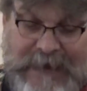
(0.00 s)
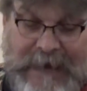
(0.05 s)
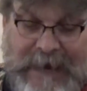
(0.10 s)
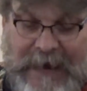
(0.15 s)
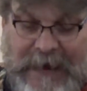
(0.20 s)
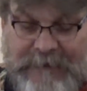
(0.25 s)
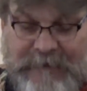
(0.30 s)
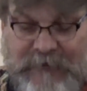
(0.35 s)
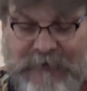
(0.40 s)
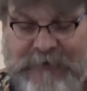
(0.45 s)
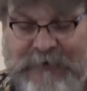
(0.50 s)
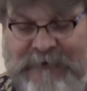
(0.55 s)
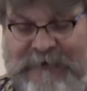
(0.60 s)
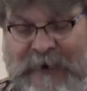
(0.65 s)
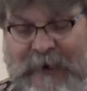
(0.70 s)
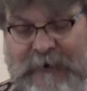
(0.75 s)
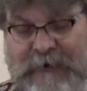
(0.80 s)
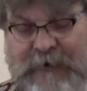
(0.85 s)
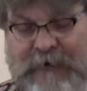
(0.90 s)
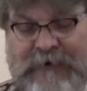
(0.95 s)
I'm sure you've
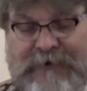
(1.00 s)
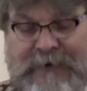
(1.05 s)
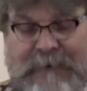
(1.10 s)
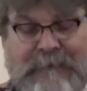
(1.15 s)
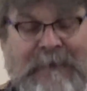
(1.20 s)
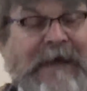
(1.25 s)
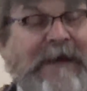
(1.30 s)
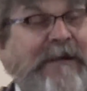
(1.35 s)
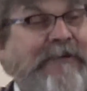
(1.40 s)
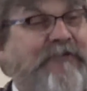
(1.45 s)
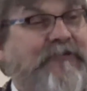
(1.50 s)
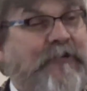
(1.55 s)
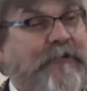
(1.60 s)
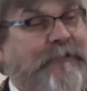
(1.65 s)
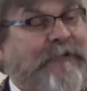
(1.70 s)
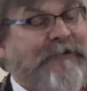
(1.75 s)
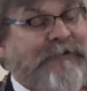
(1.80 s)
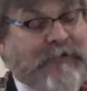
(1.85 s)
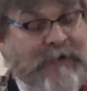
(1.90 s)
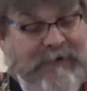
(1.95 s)
all heard many
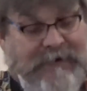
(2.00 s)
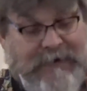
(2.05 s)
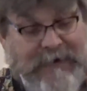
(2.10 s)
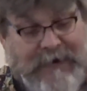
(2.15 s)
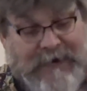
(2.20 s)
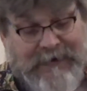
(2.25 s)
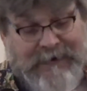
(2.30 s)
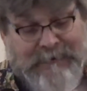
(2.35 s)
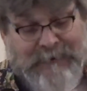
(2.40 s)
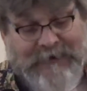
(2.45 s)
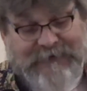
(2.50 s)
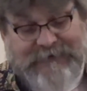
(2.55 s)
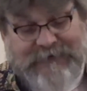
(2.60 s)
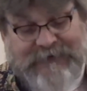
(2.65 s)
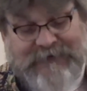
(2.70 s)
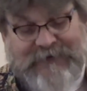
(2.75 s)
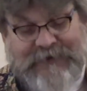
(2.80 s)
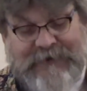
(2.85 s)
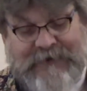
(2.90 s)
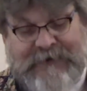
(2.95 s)
sermons on mustard
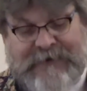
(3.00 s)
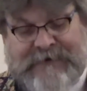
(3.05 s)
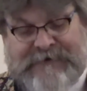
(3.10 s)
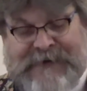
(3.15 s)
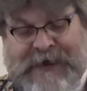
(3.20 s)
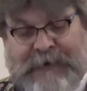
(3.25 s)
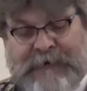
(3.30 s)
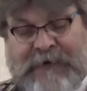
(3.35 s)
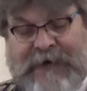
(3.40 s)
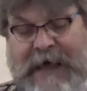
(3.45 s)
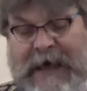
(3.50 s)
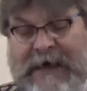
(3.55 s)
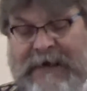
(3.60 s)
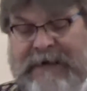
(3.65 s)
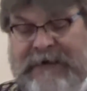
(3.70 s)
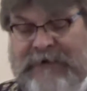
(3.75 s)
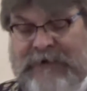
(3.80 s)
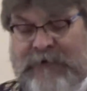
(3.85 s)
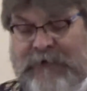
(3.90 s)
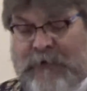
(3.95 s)
seed and how
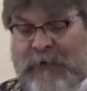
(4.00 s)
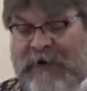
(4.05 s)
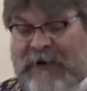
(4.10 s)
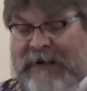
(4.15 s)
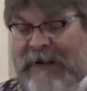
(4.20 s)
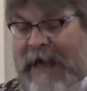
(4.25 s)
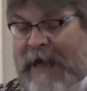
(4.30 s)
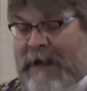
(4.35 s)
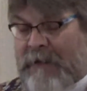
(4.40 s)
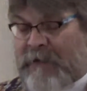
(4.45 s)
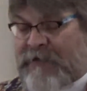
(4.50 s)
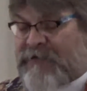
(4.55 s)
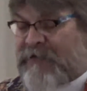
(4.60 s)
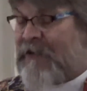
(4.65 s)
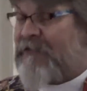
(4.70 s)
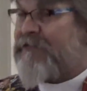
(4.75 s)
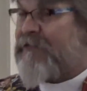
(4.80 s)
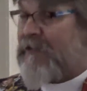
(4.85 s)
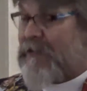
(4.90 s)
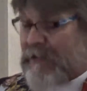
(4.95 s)
God can do a lot with
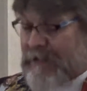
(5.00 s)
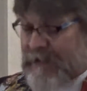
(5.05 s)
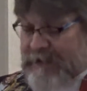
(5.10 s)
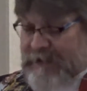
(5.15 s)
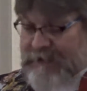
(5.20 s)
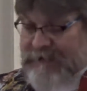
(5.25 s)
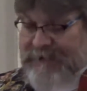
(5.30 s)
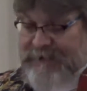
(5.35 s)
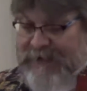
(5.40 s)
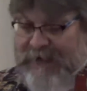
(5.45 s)
just a little,